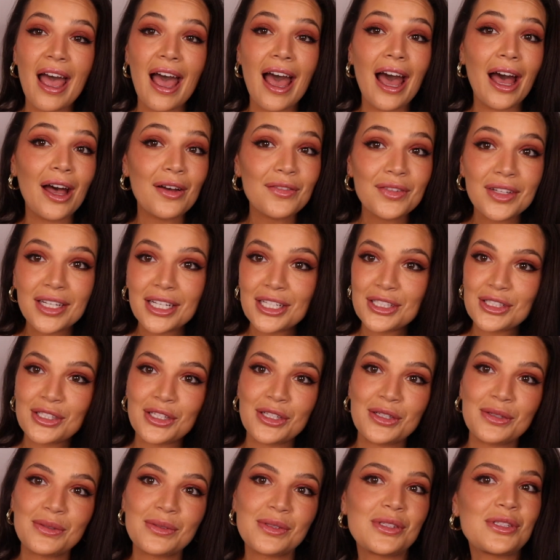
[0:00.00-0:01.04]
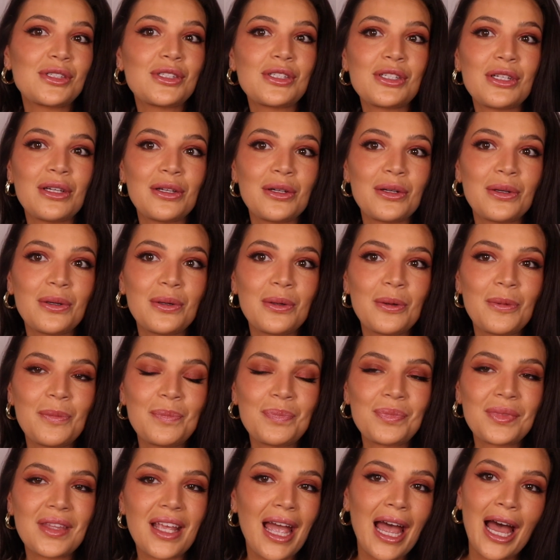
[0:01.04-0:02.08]
have an excuse to
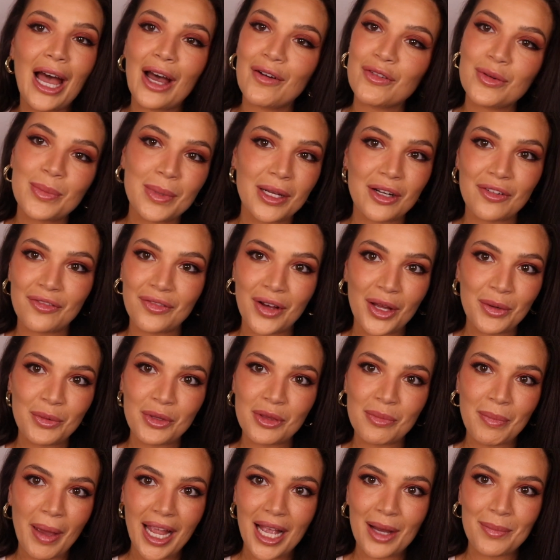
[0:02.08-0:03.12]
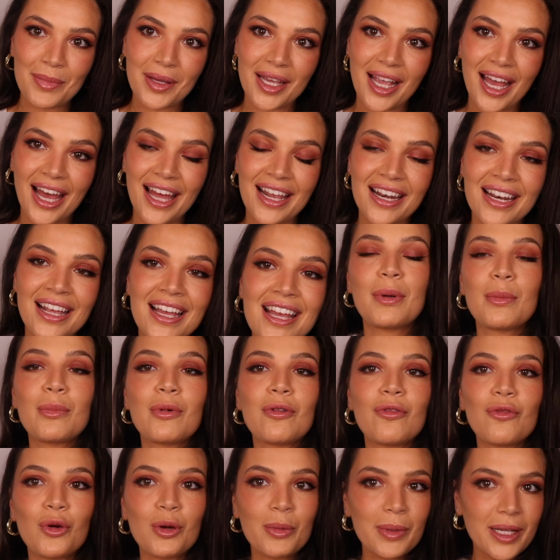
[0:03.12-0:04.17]
have a bit of fun with makeup again. But
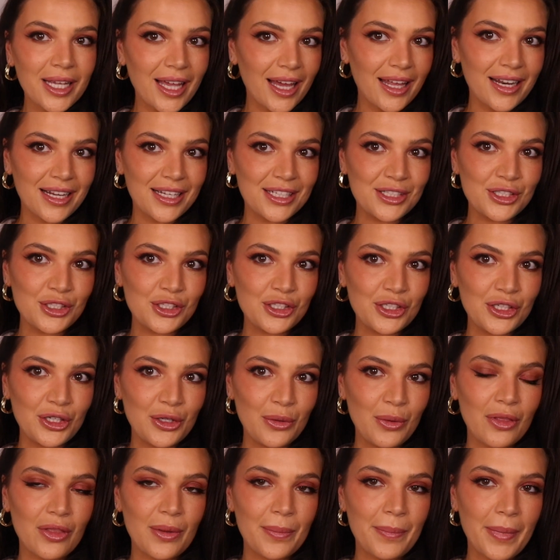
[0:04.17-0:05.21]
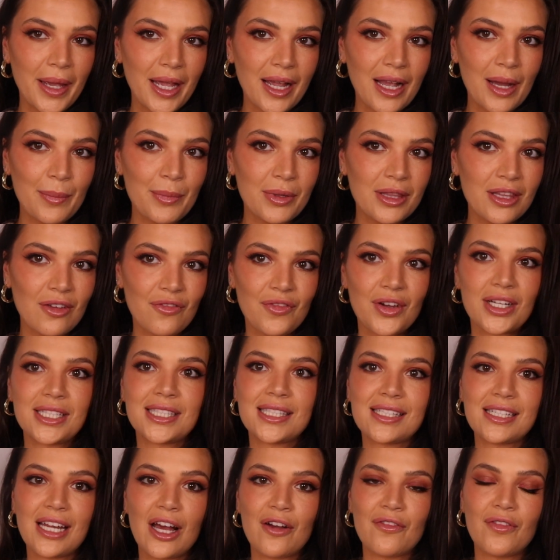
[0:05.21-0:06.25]
before we get into the makeup and the fun
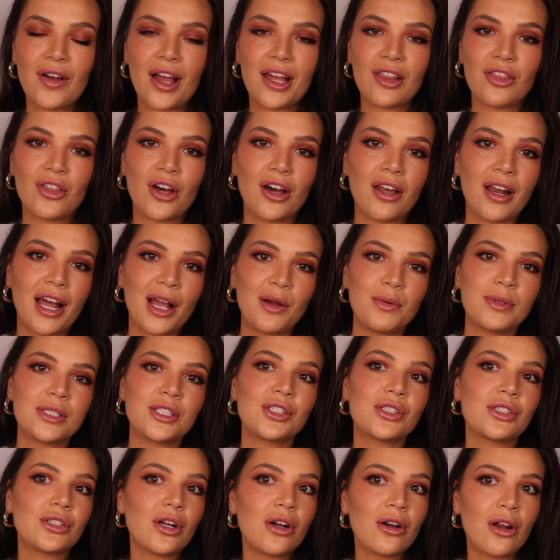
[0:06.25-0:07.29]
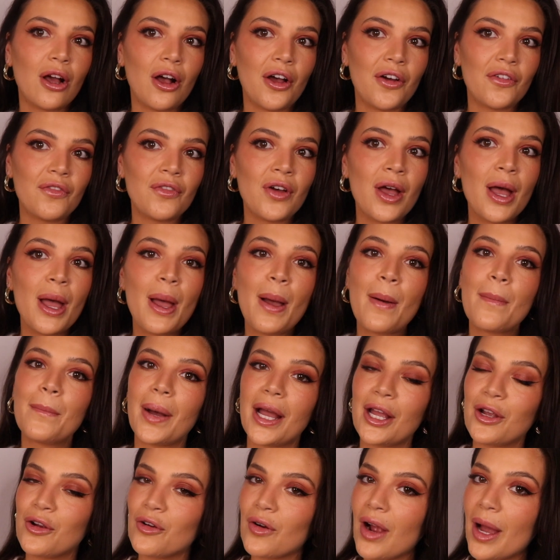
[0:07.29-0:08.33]
stuff, I thought I would start off
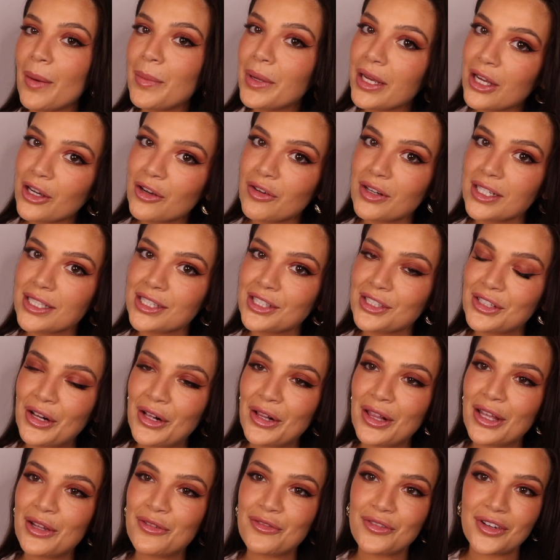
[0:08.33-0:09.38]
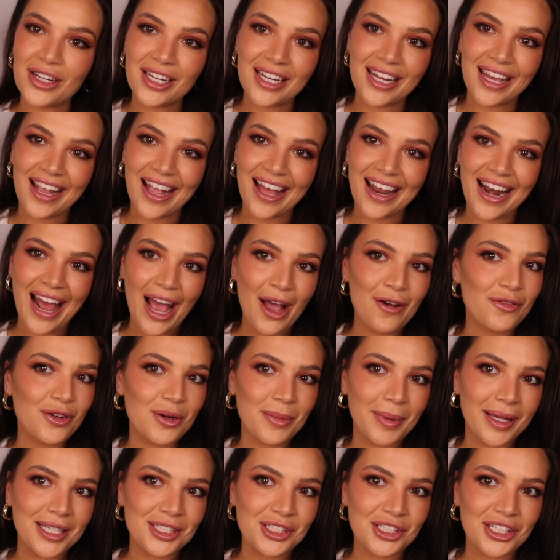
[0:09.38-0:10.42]
by grabbing a crystal and reading an
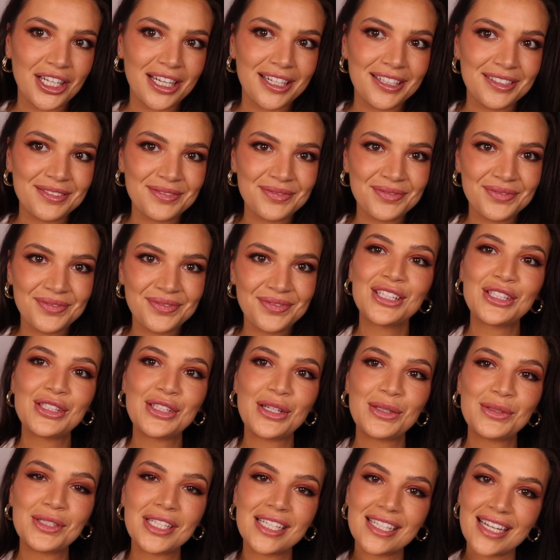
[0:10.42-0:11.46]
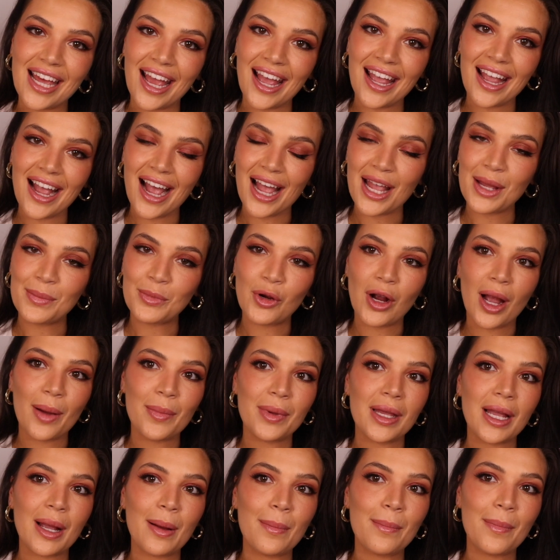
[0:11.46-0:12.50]
affirmation. So today I am
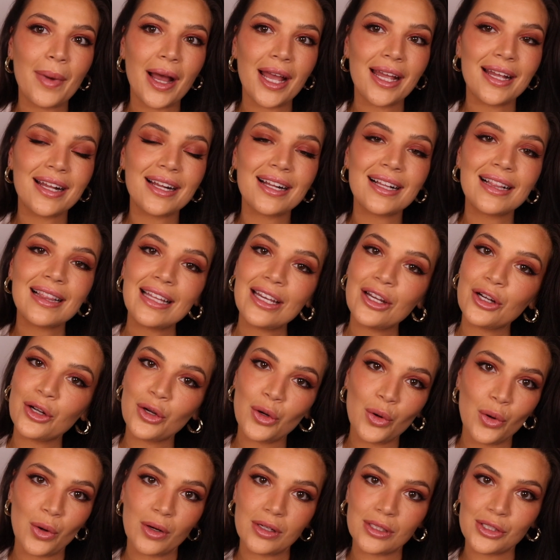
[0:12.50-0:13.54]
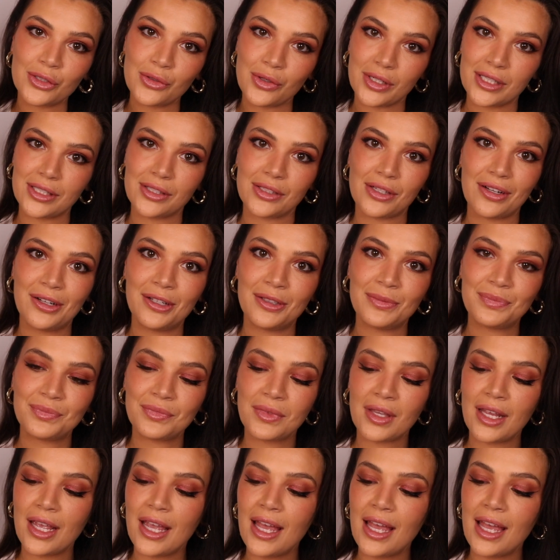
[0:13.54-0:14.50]
grabbing my clear quartz crystal.